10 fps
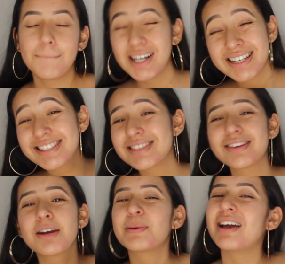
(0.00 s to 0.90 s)
but it's
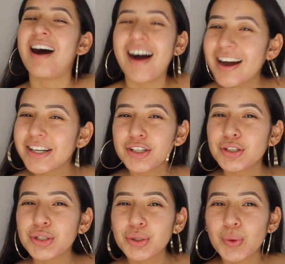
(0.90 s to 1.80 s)
still gonna be hot
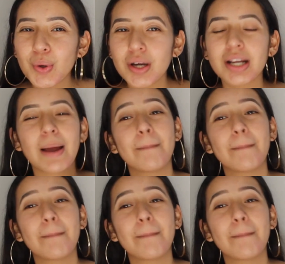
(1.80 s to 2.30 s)
here in New York,